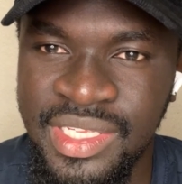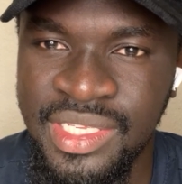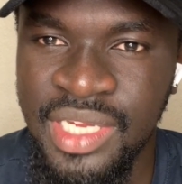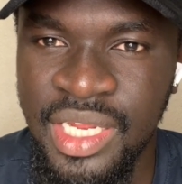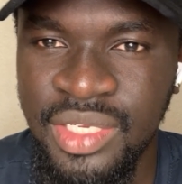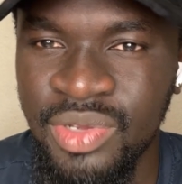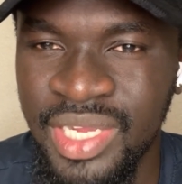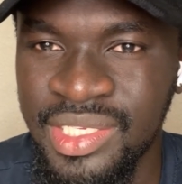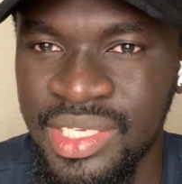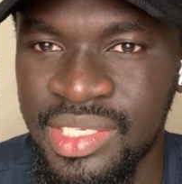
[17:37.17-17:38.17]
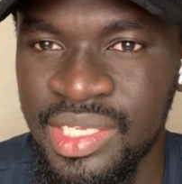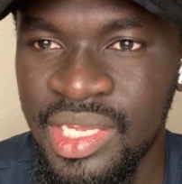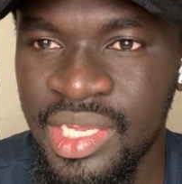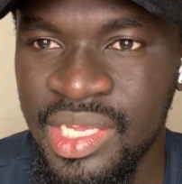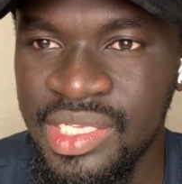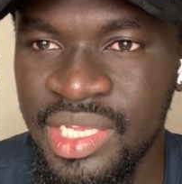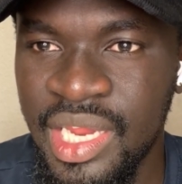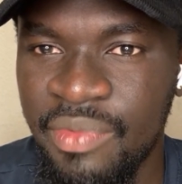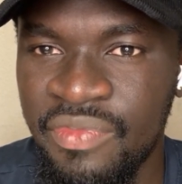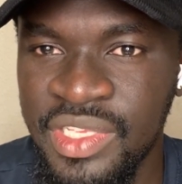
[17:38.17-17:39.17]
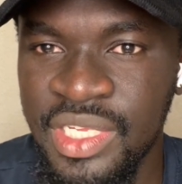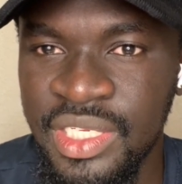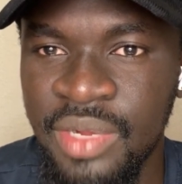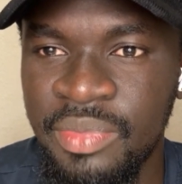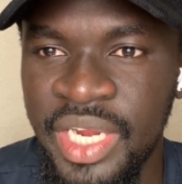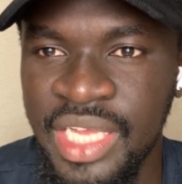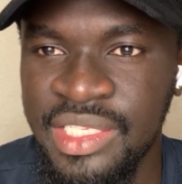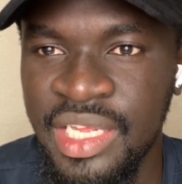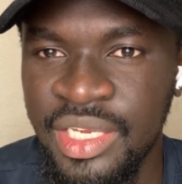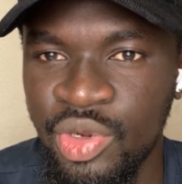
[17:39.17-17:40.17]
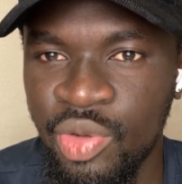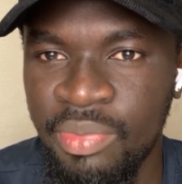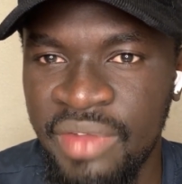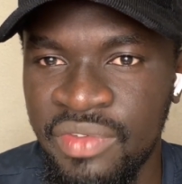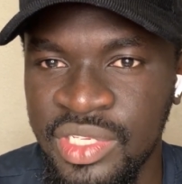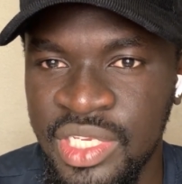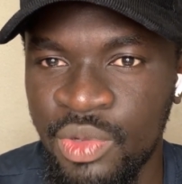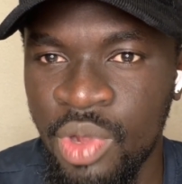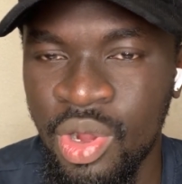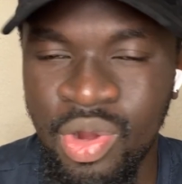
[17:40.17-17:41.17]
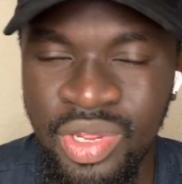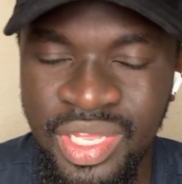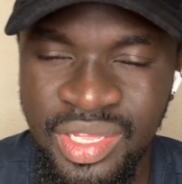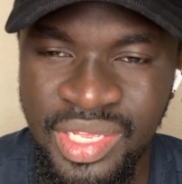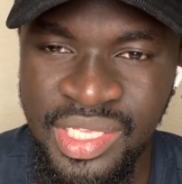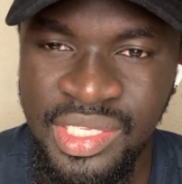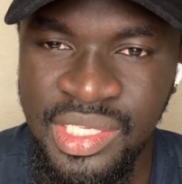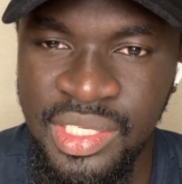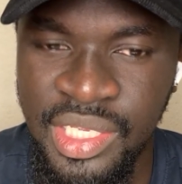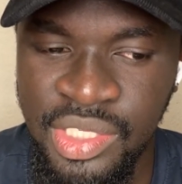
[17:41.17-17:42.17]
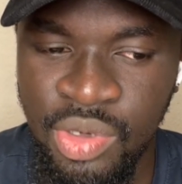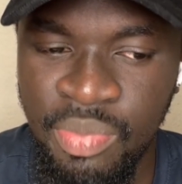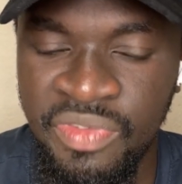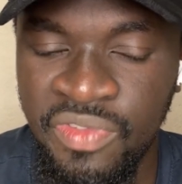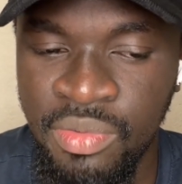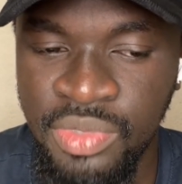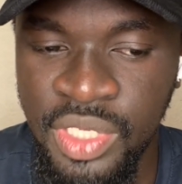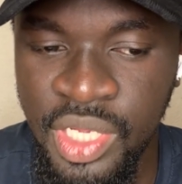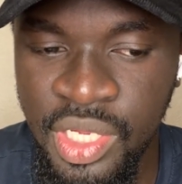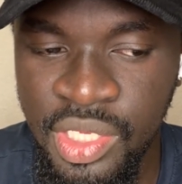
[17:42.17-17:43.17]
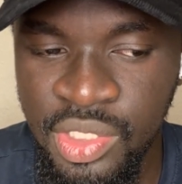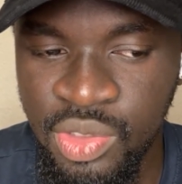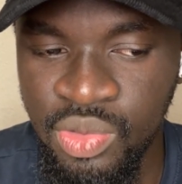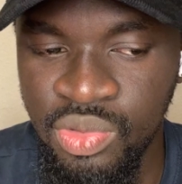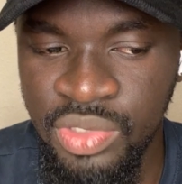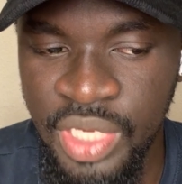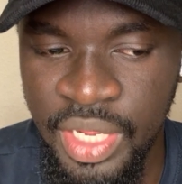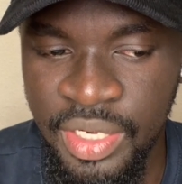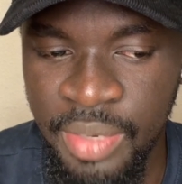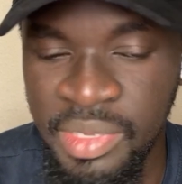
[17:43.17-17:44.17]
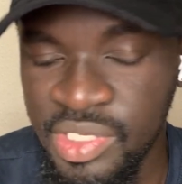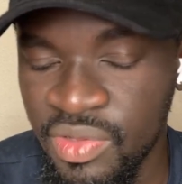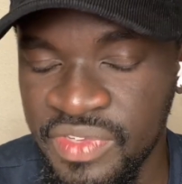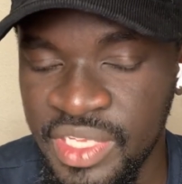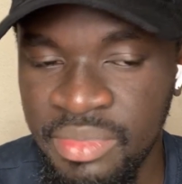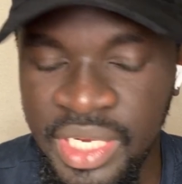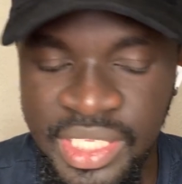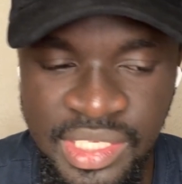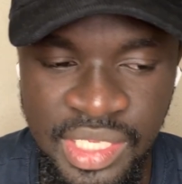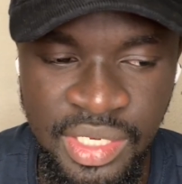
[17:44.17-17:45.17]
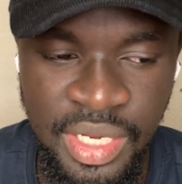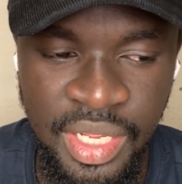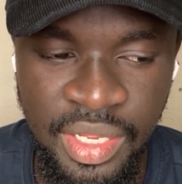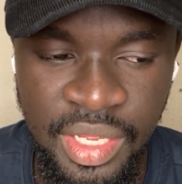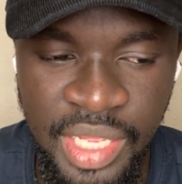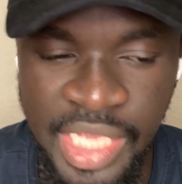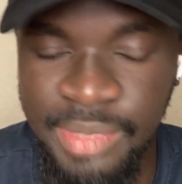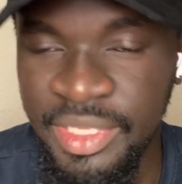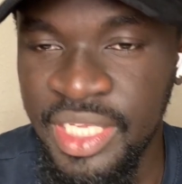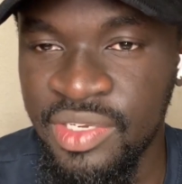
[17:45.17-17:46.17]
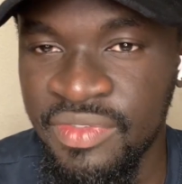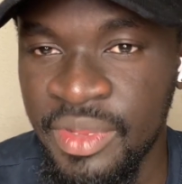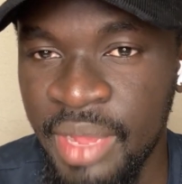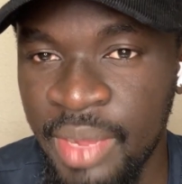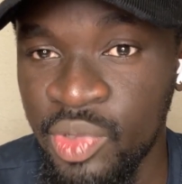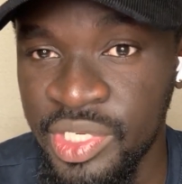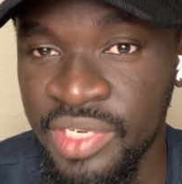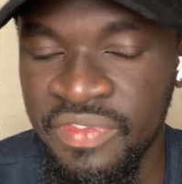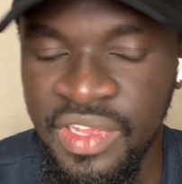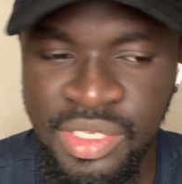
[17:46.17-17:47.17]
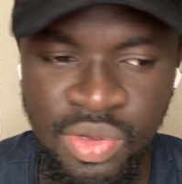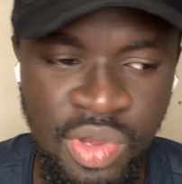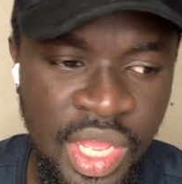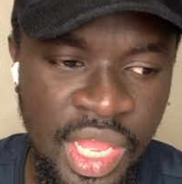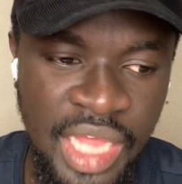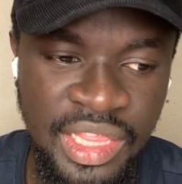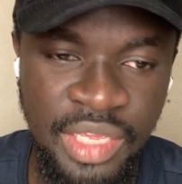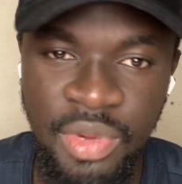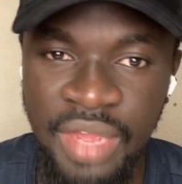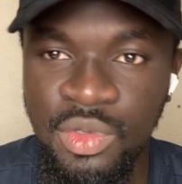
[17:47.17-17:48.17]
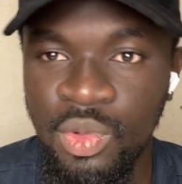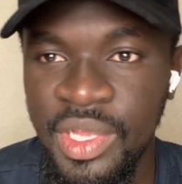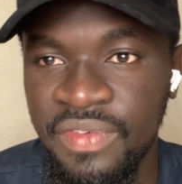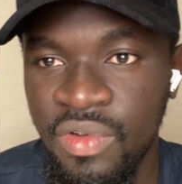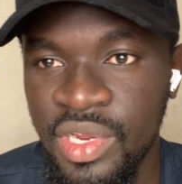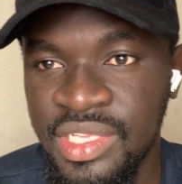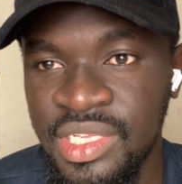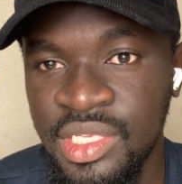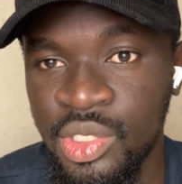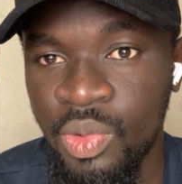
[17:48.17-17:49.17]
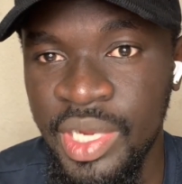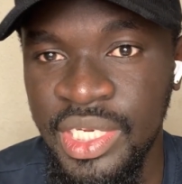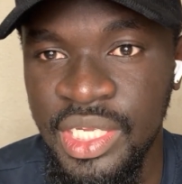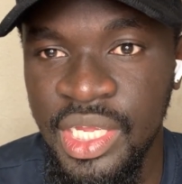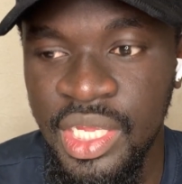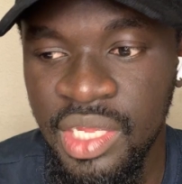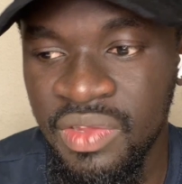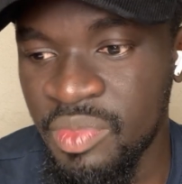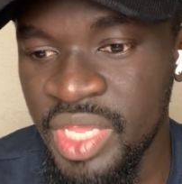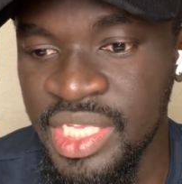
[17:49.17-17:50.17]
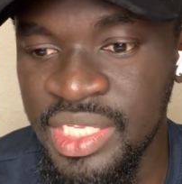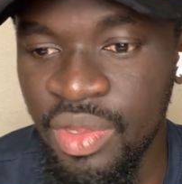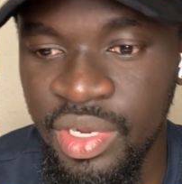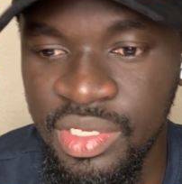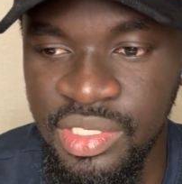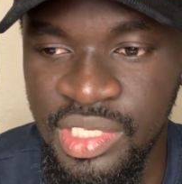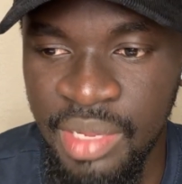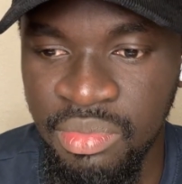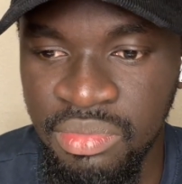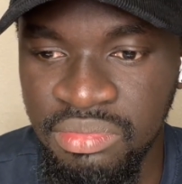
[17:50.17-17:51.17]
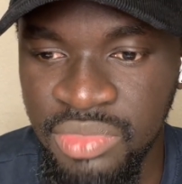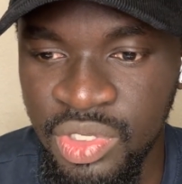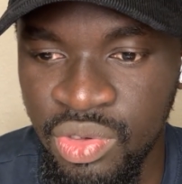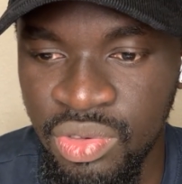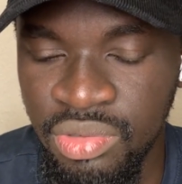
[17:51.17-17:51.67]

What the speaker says: of the season, and you can't just say that Vincent Company has done, marvelously well. He's not performed to the best of his abilities and the expectation of the Mountain fans. So I think we have to wait for the season to win. For me, he's got some,